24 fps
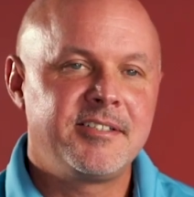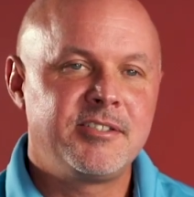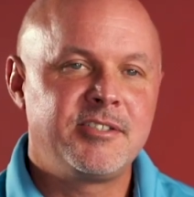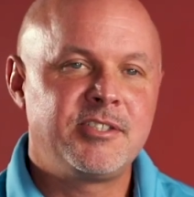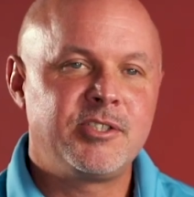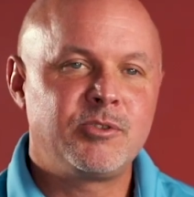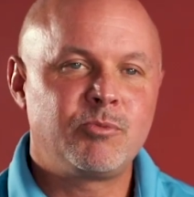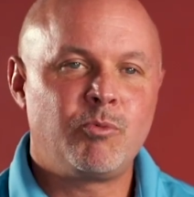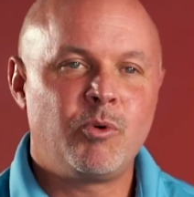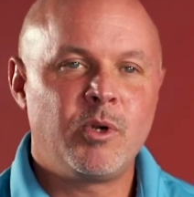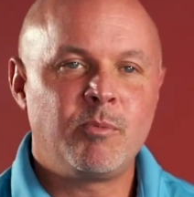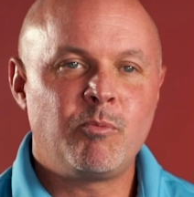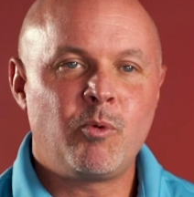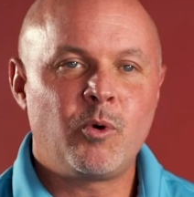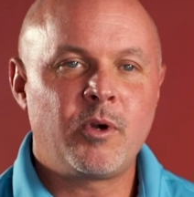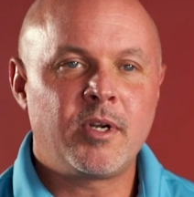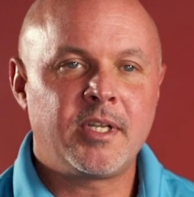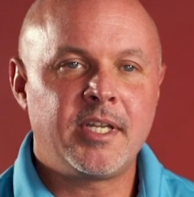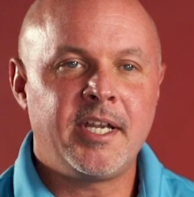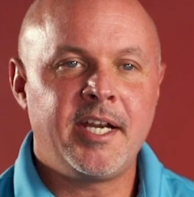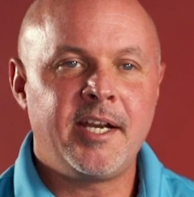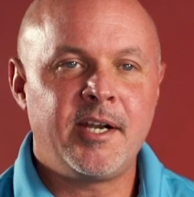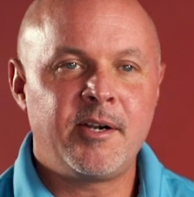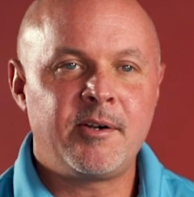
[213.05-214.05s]
just one more
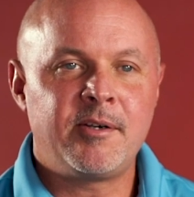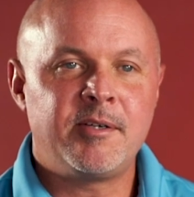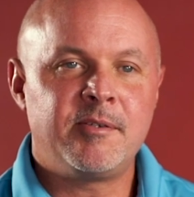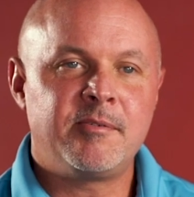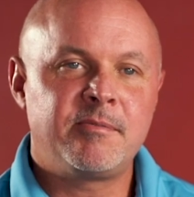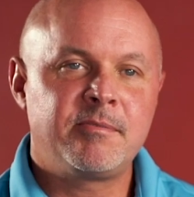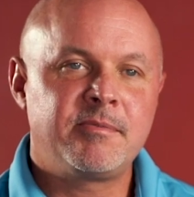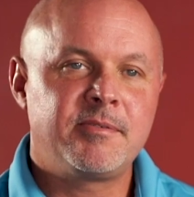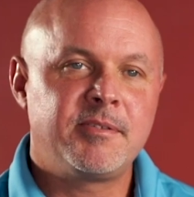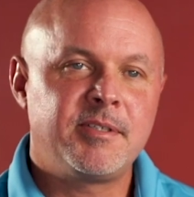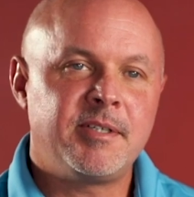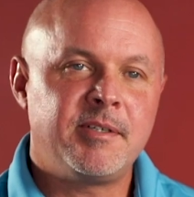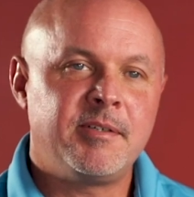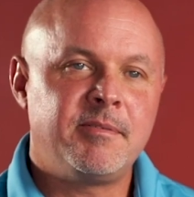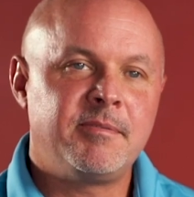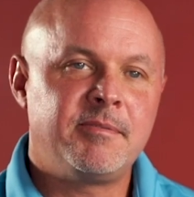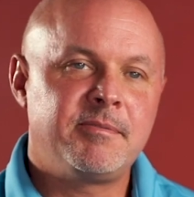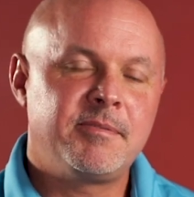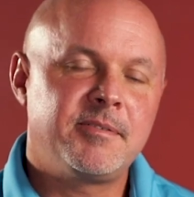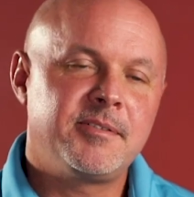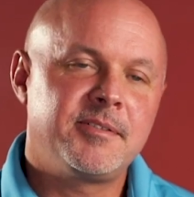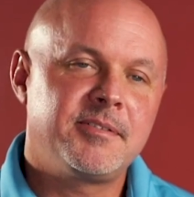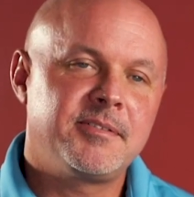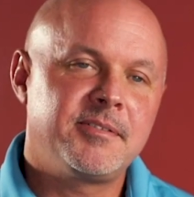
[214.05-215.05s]
layer
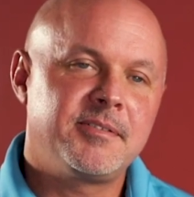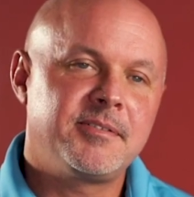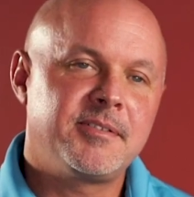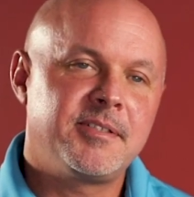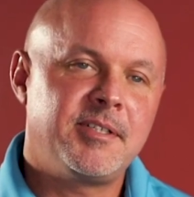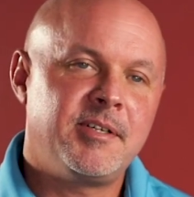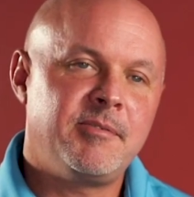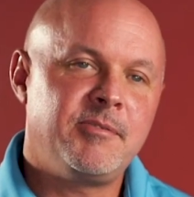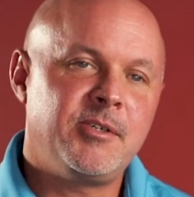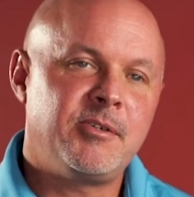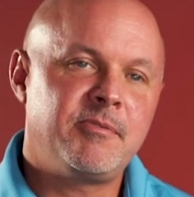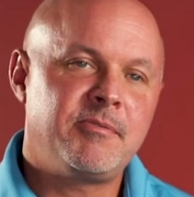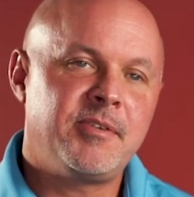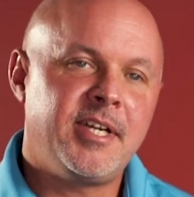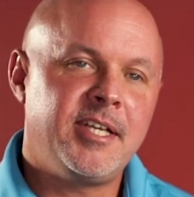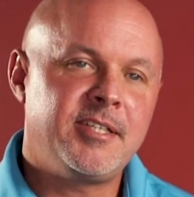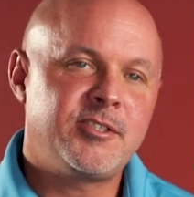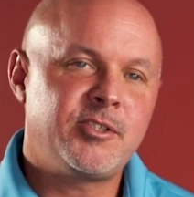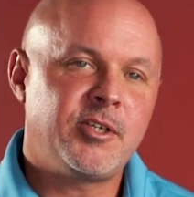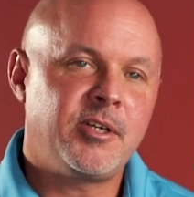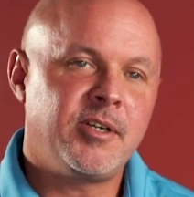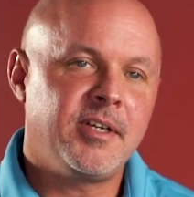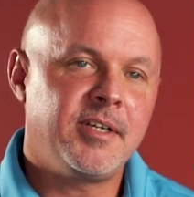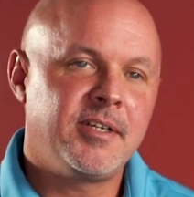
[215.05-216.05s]
of your
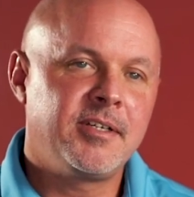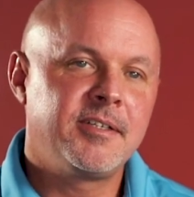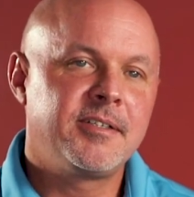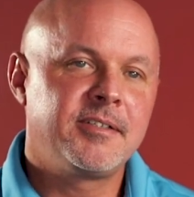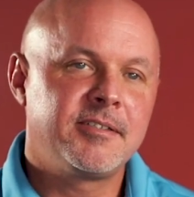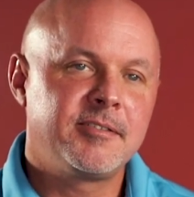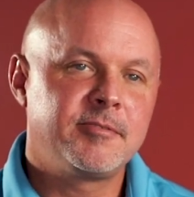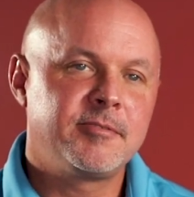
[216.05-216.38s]
faith journey.